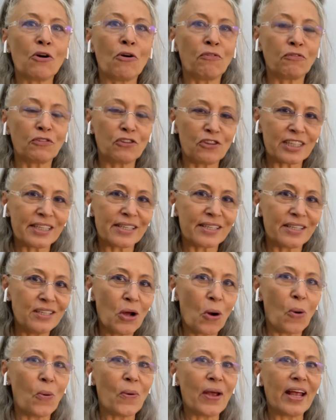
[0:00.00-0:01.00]
of just
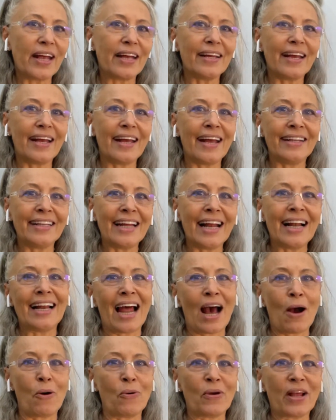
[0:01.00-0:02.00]
knowing and
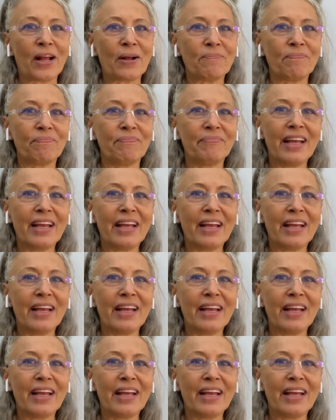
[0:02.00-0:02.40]
allowing.